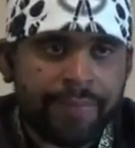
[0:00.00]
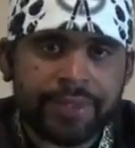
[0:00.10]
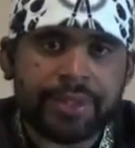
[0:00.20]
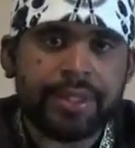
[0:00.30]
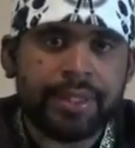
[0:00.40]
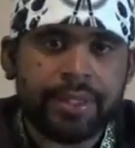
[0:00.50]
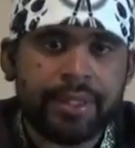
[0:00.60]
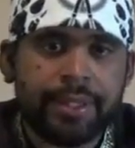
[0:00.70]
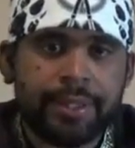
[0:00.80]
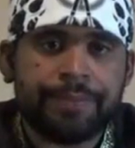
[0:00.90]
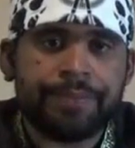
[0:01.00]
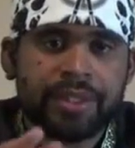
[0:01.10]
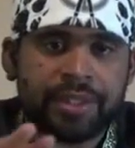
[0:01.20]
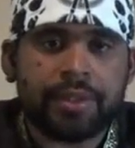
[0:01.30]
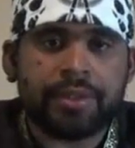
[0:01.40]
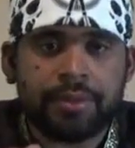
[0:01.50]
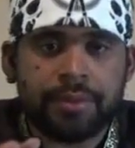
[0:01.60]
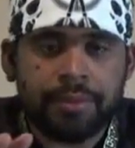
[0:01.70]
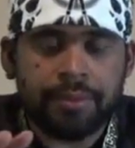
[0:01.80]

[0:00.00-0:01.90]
obviously the which also